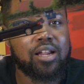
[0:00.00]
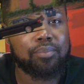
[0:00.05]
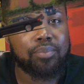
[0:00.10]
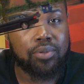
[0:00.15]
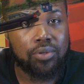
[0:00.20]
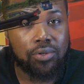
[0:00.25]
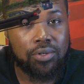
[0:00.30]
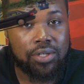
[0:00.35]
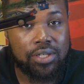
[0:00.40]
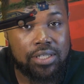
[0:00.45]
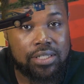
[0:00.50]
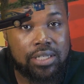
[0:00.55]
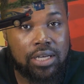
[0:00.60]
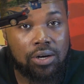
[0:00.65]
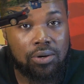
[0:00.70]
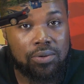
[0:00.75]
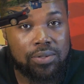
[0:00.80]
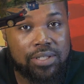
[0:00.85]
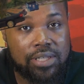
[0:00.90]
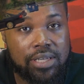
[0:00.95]
of pulled his
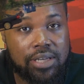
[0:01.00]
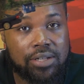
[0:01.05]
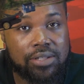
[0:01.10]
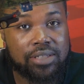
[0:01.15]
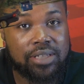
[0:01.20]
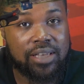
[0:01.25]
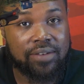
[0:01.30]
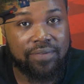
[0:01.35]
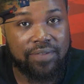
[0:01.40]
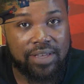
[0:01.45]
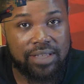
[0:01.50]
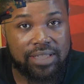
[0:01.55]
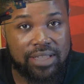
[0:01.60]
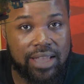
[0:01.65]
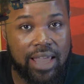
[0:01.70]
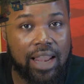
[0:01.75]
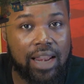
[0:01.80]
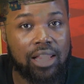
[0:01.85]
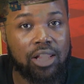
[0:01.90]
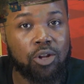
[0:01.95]
coattail to
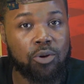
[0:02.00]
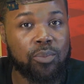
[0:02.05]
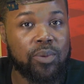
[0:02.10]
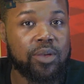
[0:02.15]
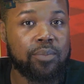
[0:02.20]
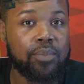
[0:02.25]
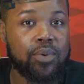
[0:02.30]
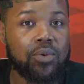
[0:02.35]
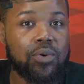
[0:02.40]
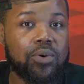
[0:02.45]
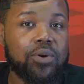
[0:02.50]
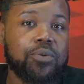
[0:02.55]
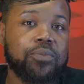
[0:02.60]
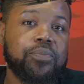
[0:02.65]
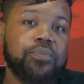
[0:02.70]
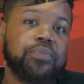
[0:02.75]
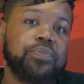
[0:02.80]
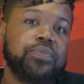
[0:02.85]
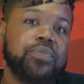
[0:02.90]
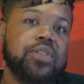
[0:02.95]
investigate a little bit more.
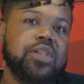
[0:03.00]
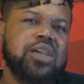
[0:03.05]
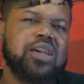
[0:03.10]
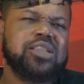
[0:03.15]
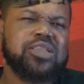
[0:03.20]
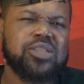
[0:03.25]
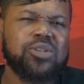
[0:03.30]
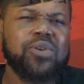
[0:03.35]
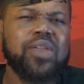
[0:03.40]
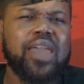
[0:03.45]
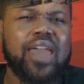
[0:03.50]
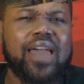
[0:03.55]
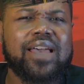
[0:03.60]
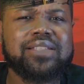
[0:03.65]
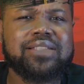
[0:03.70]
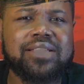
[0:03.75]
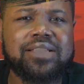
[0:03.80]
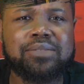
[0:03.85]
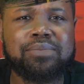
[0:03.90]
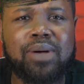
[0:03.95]
So he
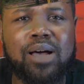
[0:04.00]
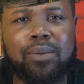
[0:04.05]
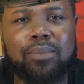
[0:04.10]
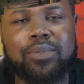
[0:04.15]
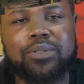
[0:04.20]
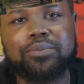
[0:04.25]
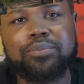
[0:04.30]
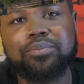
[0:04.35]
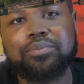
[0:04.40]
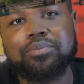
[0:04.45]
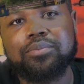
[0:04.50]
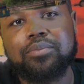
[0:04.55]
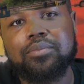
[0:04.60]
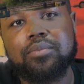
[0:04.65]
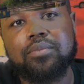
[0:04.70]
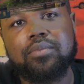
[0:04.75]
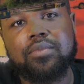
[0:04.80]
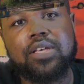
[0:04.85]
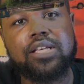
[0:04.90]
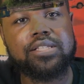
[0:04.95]
asked his mama,
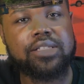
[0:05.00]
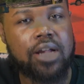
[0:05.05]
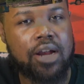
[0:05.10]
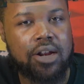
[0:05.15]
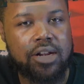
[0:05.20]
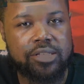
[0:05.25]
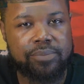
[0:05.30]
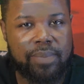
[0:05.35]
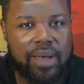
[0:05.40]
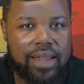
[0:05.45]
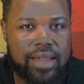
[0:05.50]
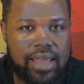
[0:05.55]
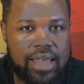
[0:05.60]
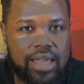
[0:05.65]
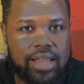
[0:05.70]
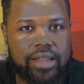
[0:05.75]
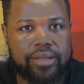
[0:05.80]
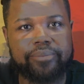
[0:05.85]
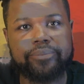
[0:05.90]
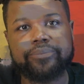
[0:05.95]
is Ernest my
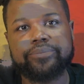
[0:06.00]
daddy?